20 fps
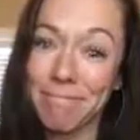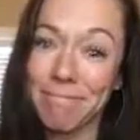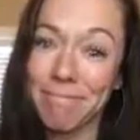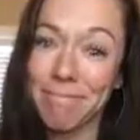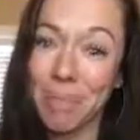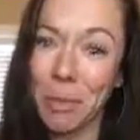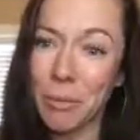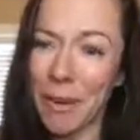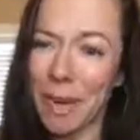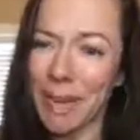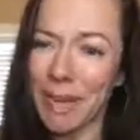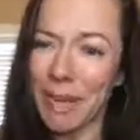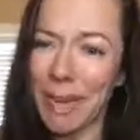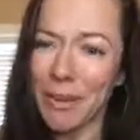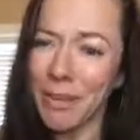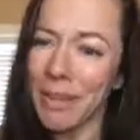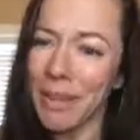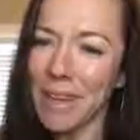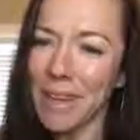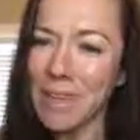Right? I
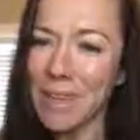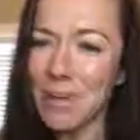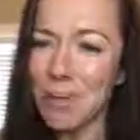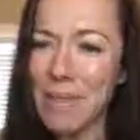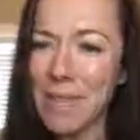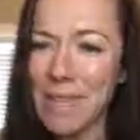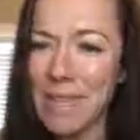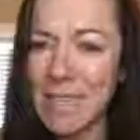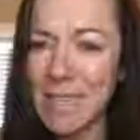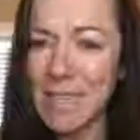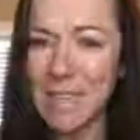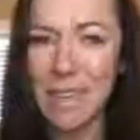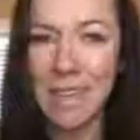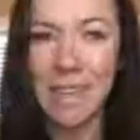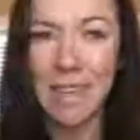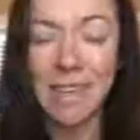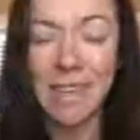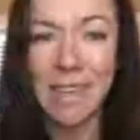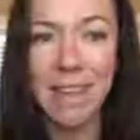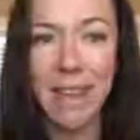don't think it's coincidence. I
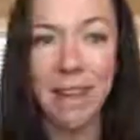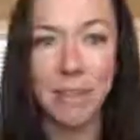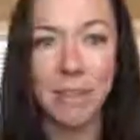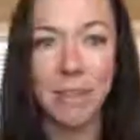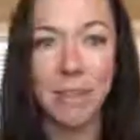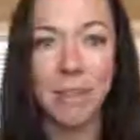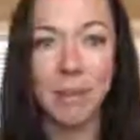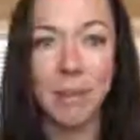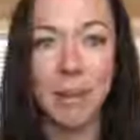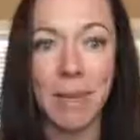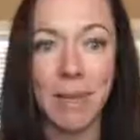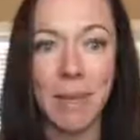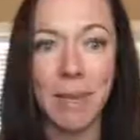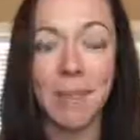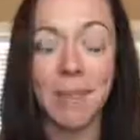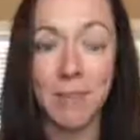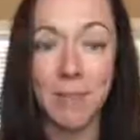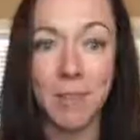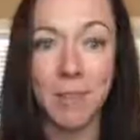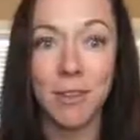think it's actually
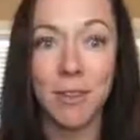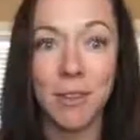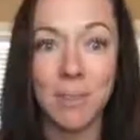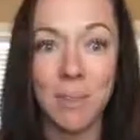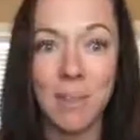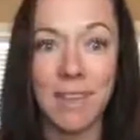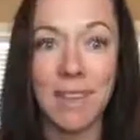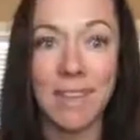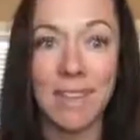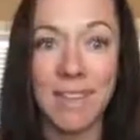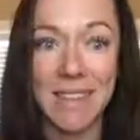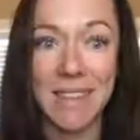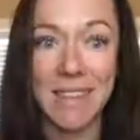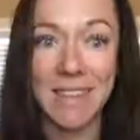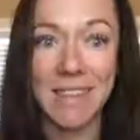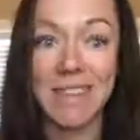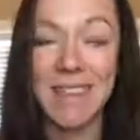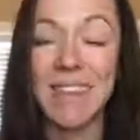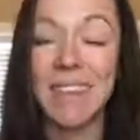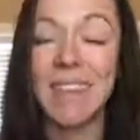because of
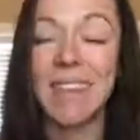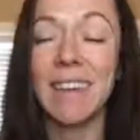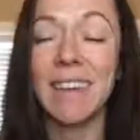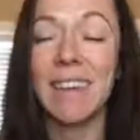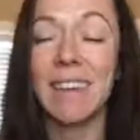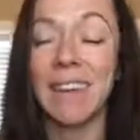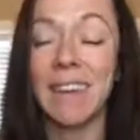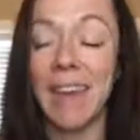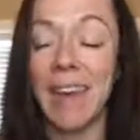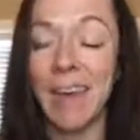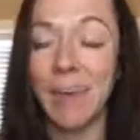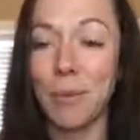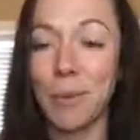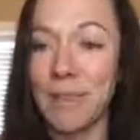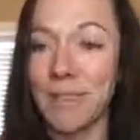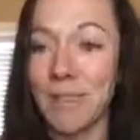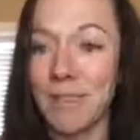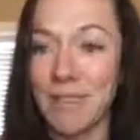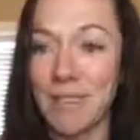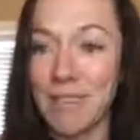circumstances that we
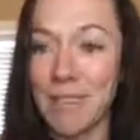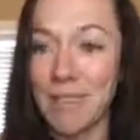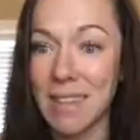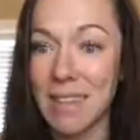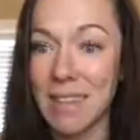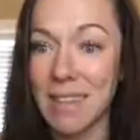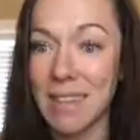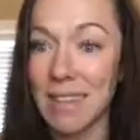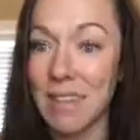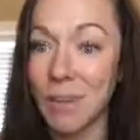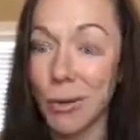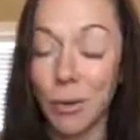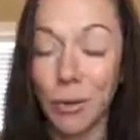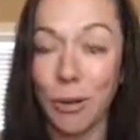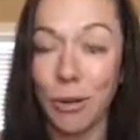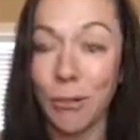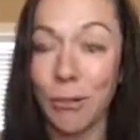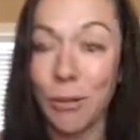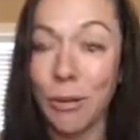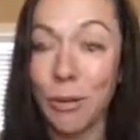start to see cold
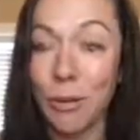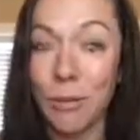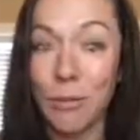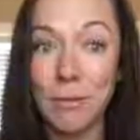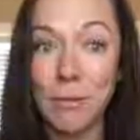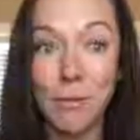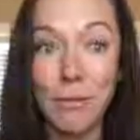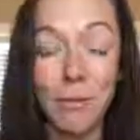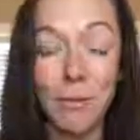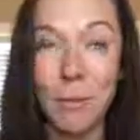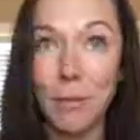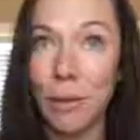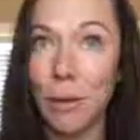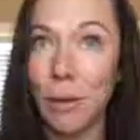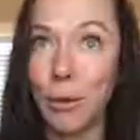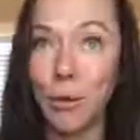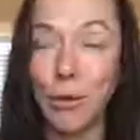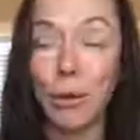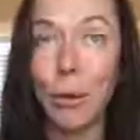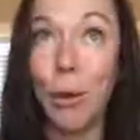and flu
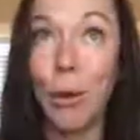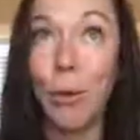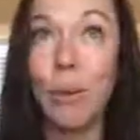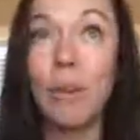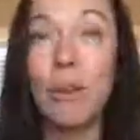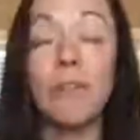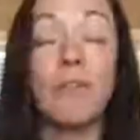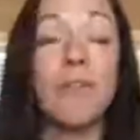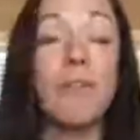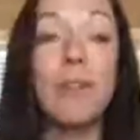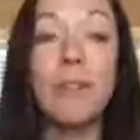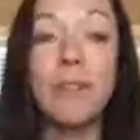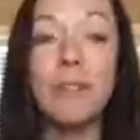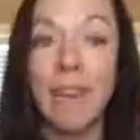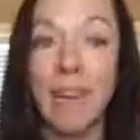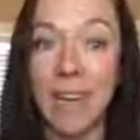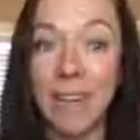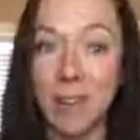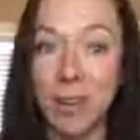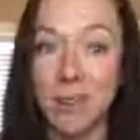
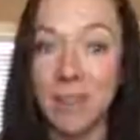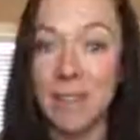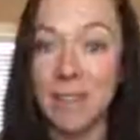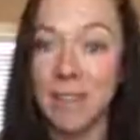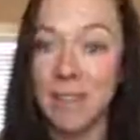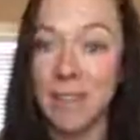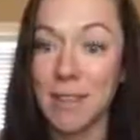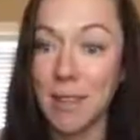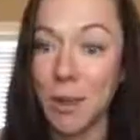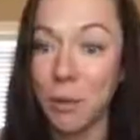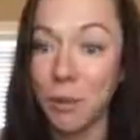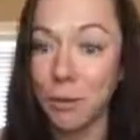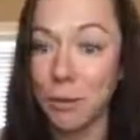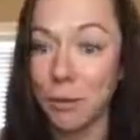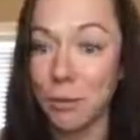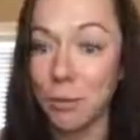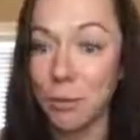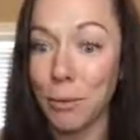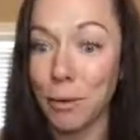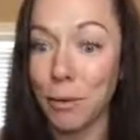diagnoses go through
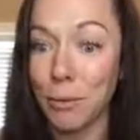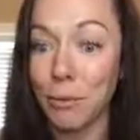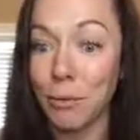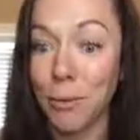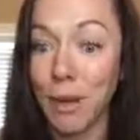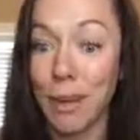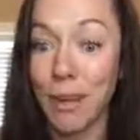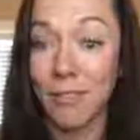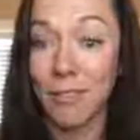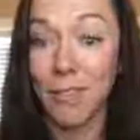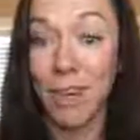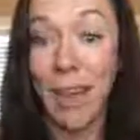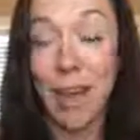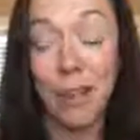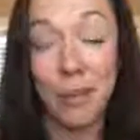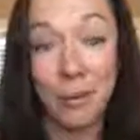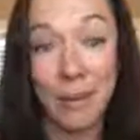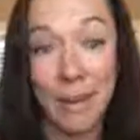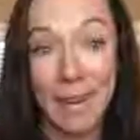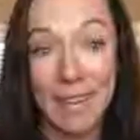the roof right after
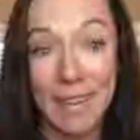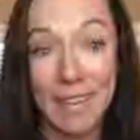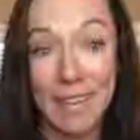Halloween.